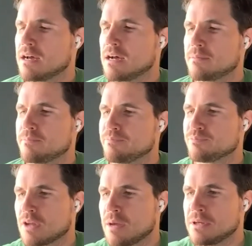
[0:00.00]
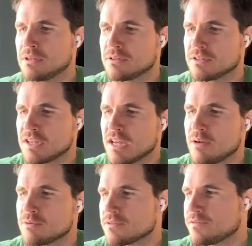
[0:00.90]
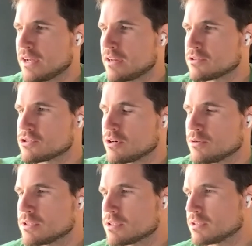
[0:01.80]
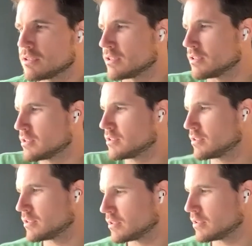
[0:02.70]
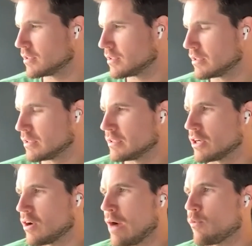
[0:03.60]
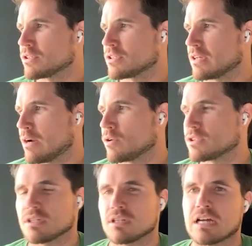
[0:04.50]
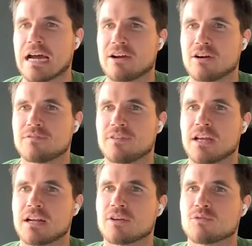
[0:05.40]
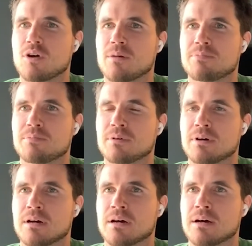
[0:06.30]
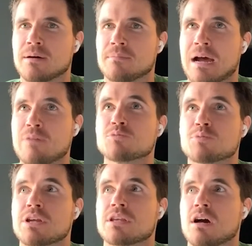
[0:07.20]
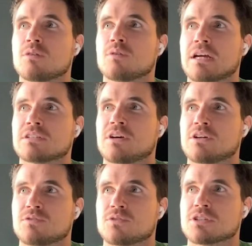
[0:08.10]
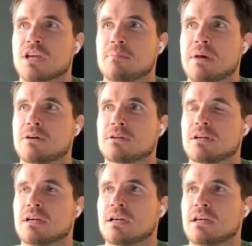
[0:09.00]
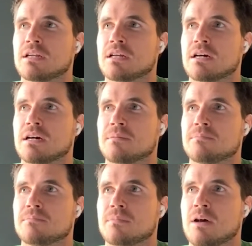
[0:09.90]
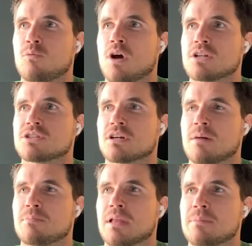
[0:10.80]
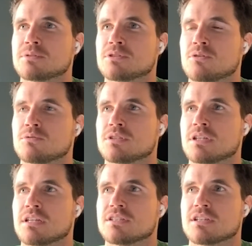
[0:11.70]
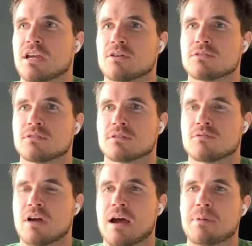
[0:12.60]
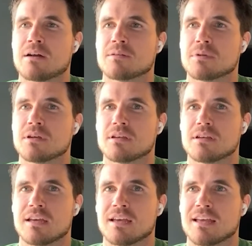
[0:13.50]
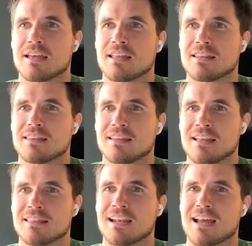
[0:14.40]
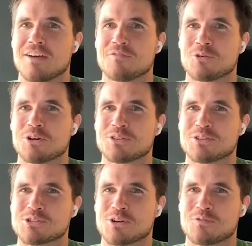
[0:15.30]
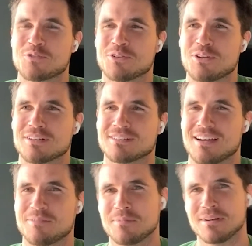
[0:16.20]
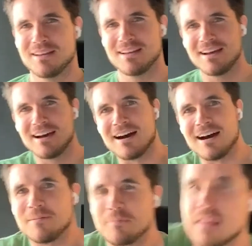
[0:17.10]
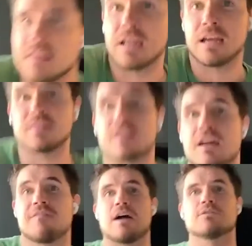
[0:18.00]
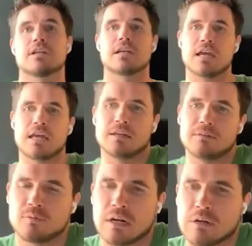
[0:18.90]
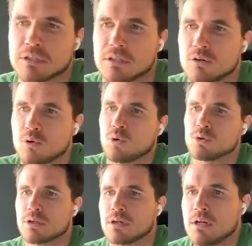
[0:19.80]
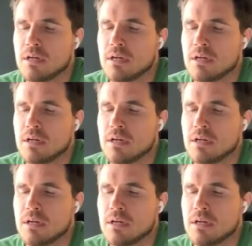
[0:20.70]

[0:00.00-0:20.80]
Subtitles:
I mean, to say I was a fan of the show is, you know, I wasn't a diehard fan. I grew up, I was pretty young when X-Files first came out, and I watched a couple episodes and they scared the crap out of me. And then I avoided the show for a long time. And then I found it again when I was a little older.